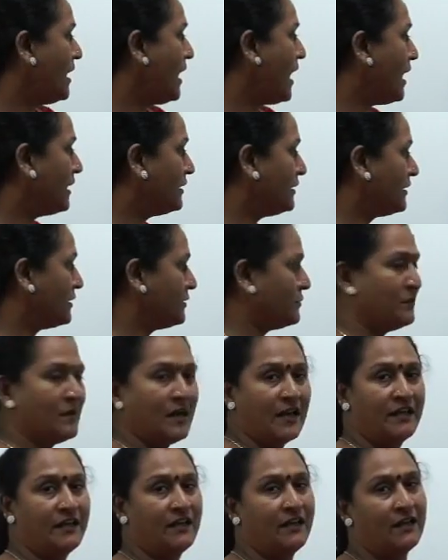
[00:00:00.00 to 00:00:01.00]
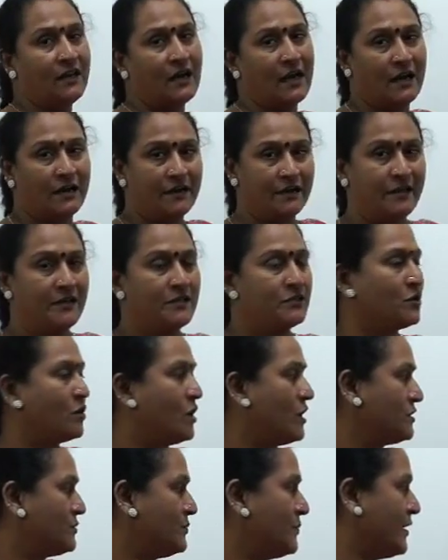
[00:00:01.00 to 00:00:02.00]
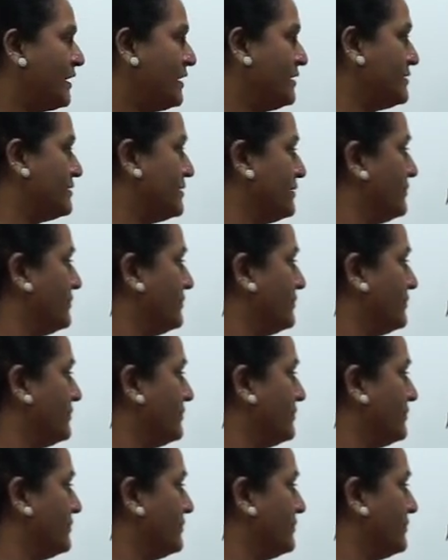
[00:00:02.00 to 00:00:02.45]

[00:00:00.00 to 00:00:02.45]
and the remaining at its cost price.